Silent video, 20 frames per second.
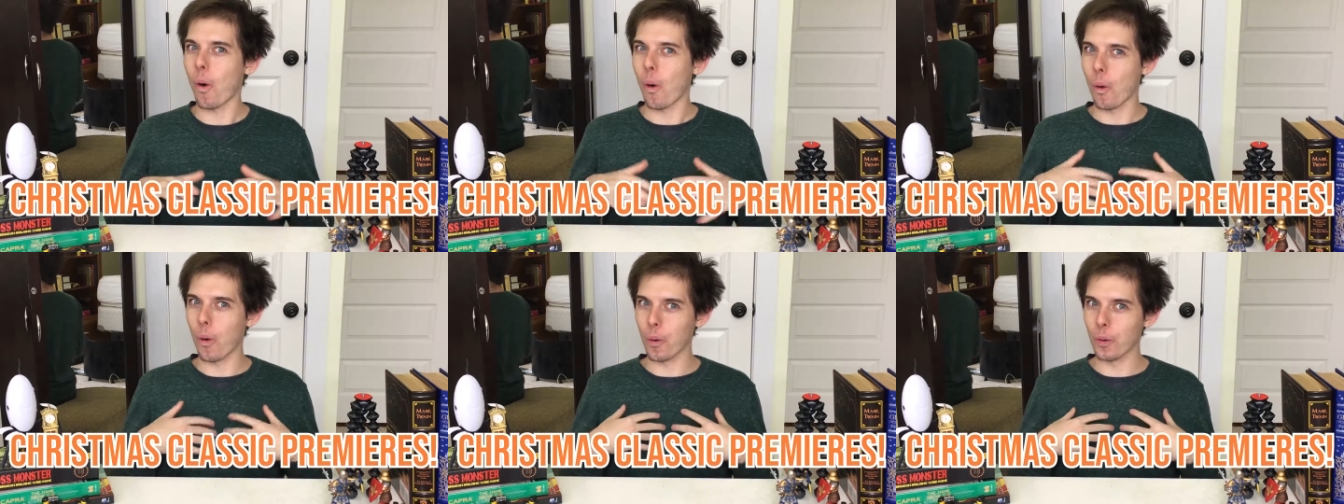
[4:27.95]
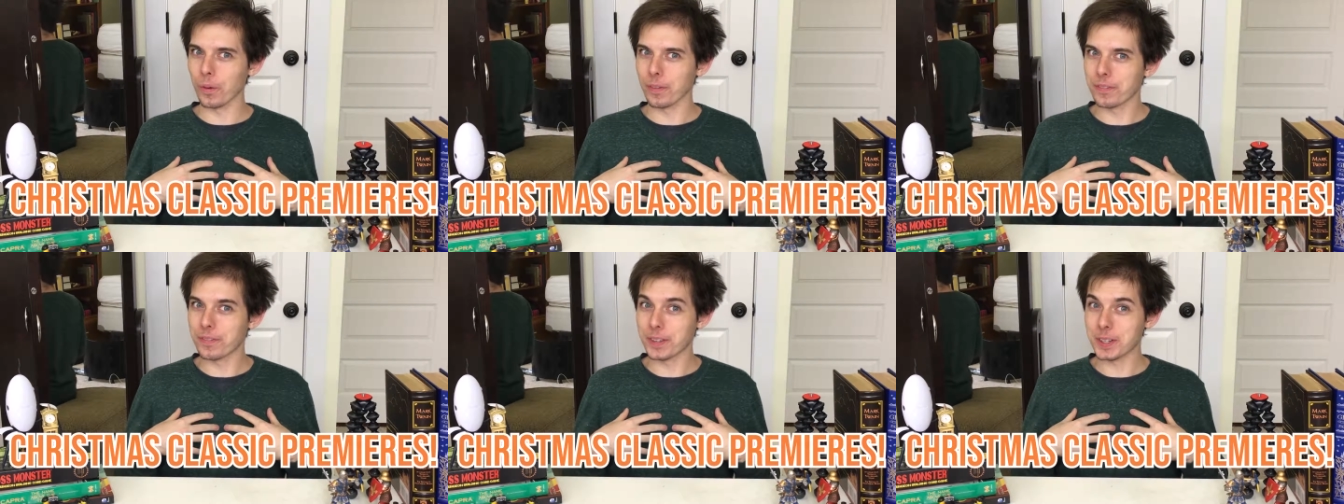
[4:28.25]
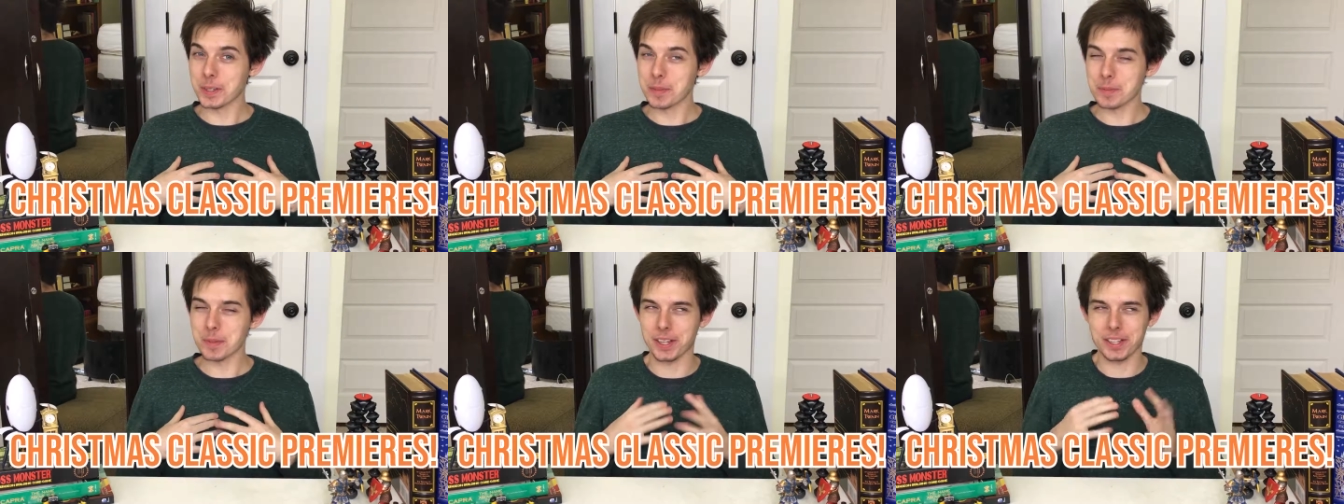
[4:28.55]
old
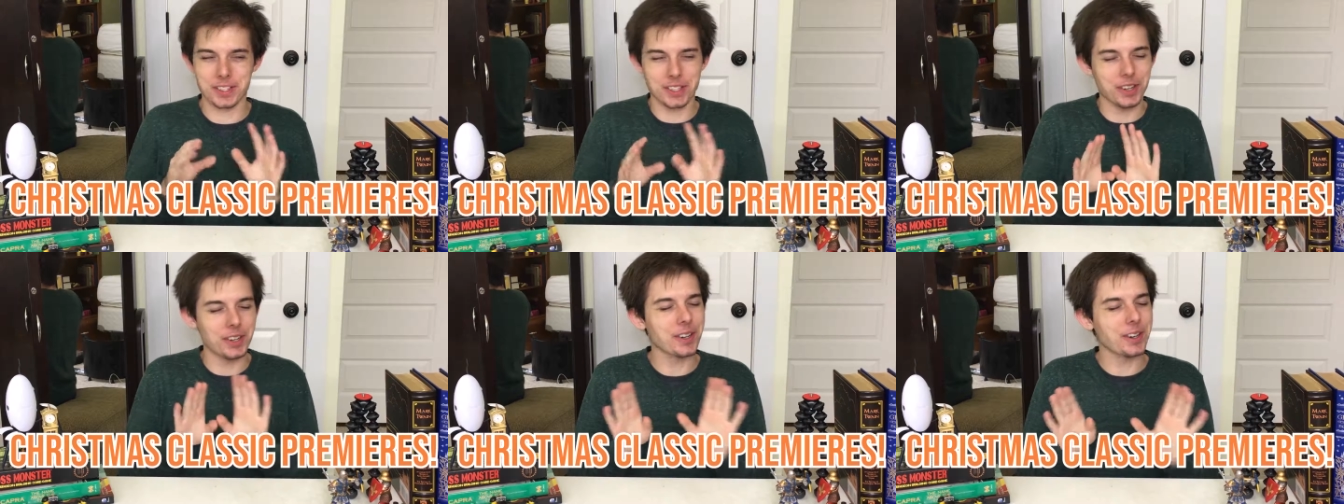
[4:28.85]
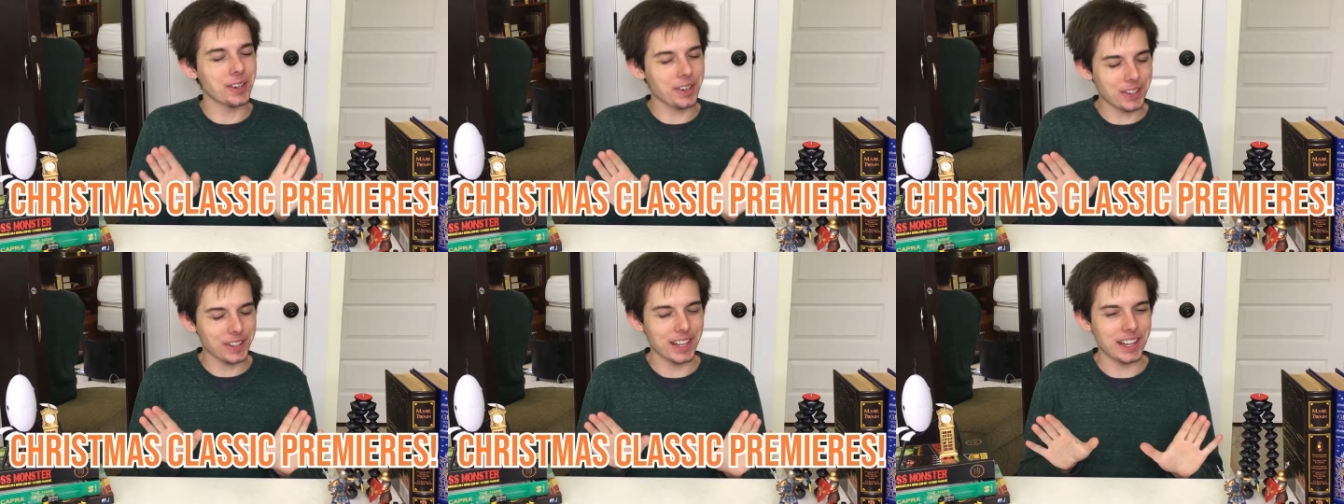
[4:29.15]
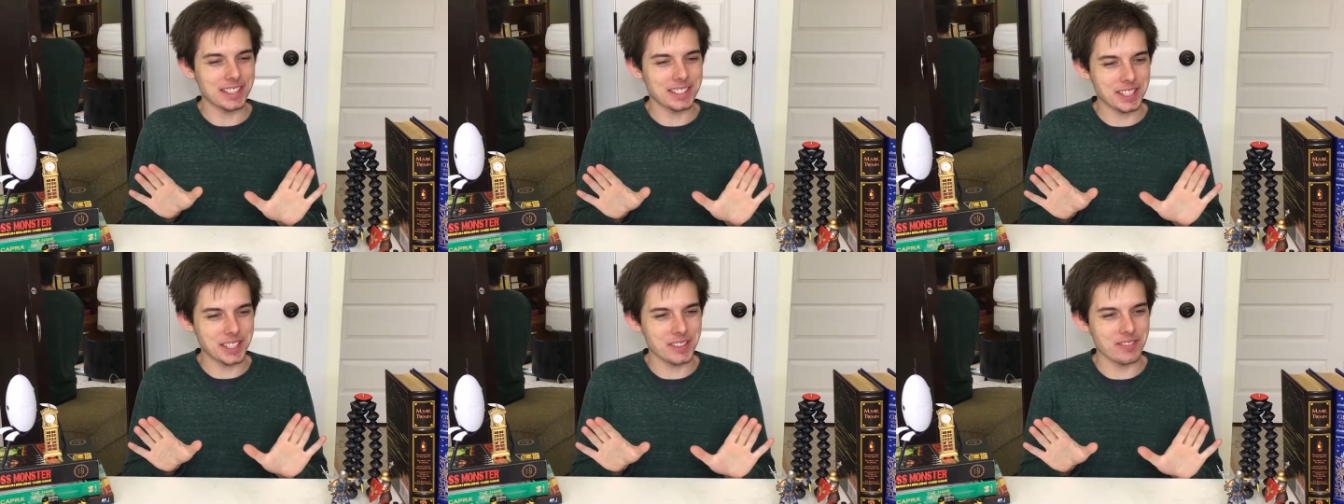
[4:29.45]
films, like Turner
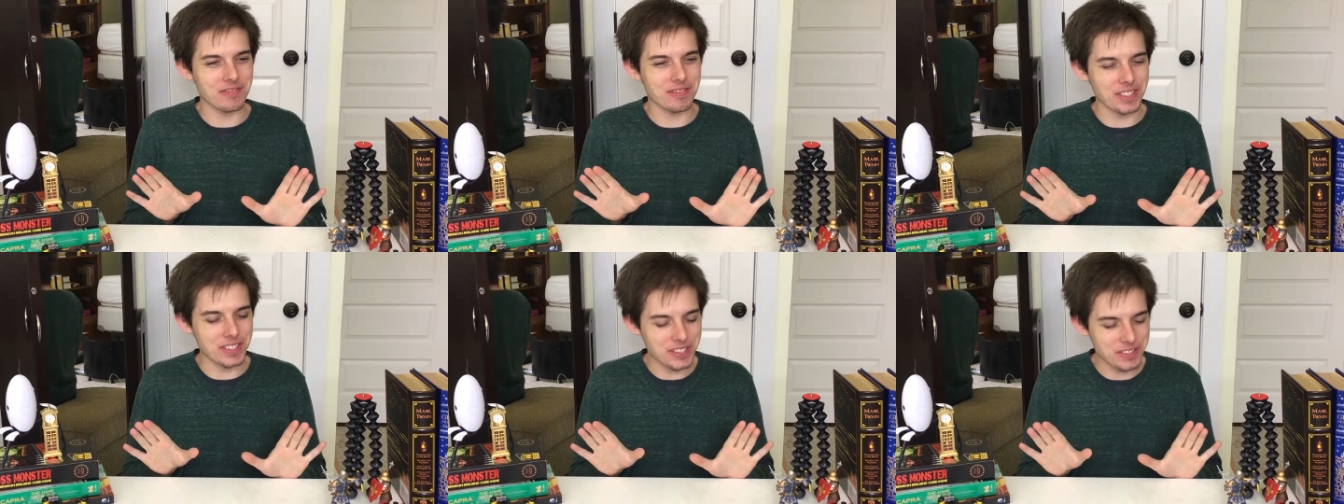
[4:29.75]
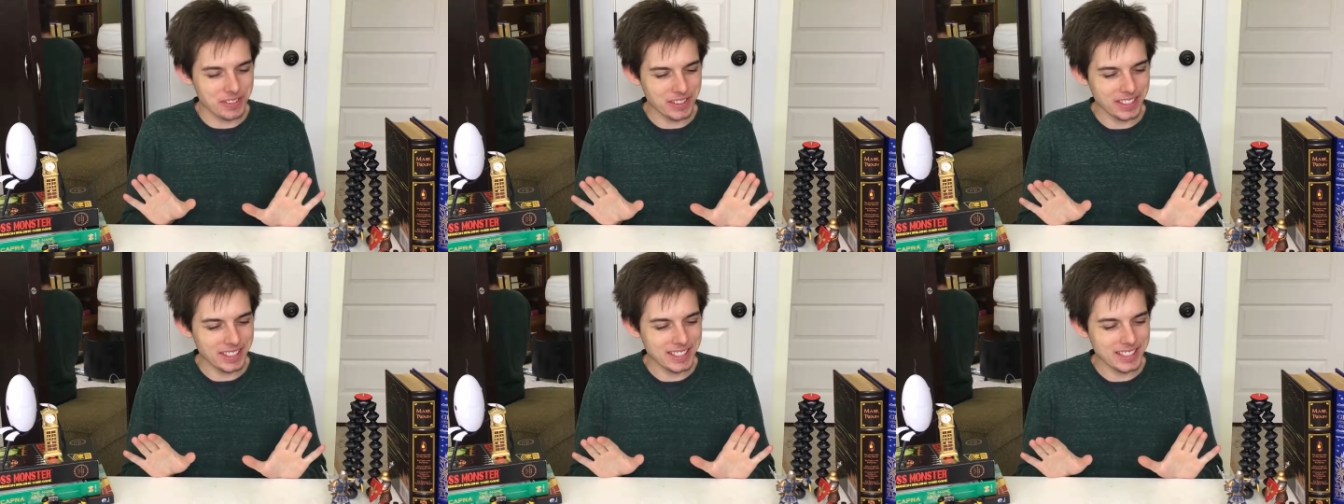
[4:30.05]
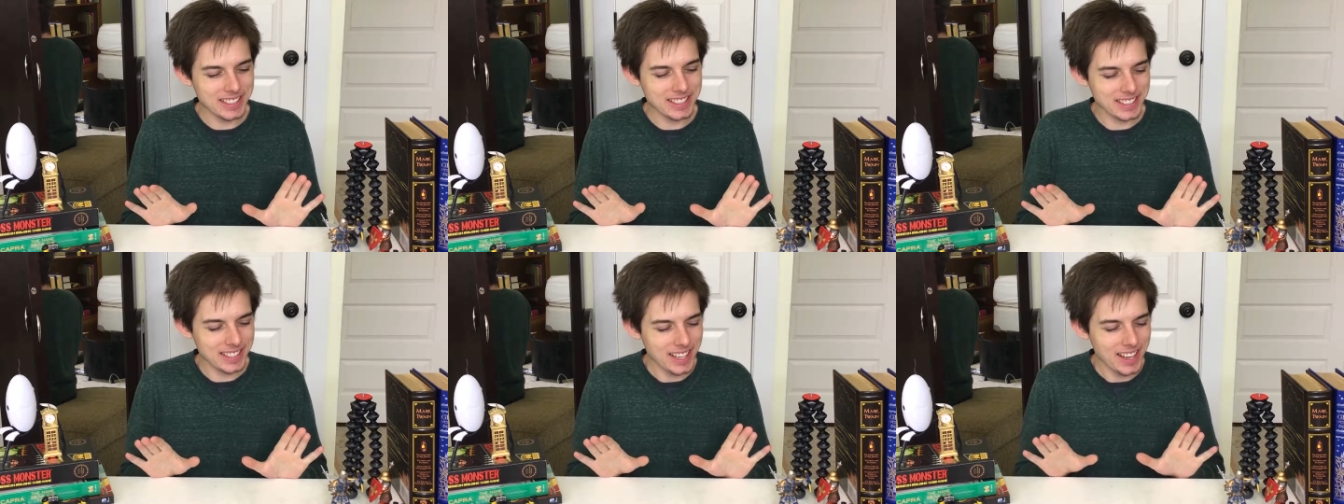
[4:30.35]
Classic
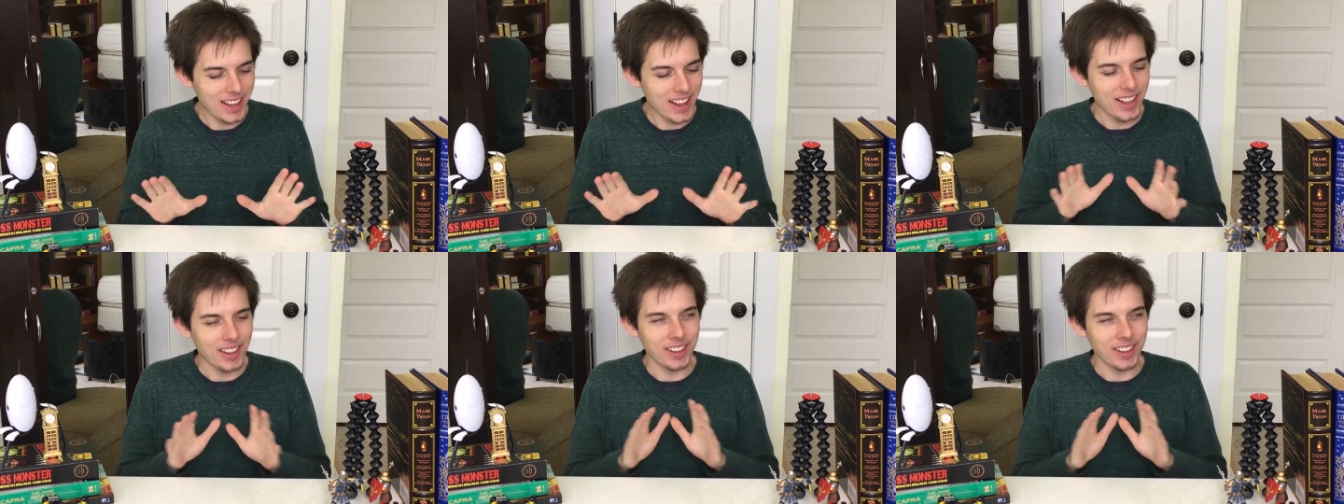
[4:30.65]
Movies,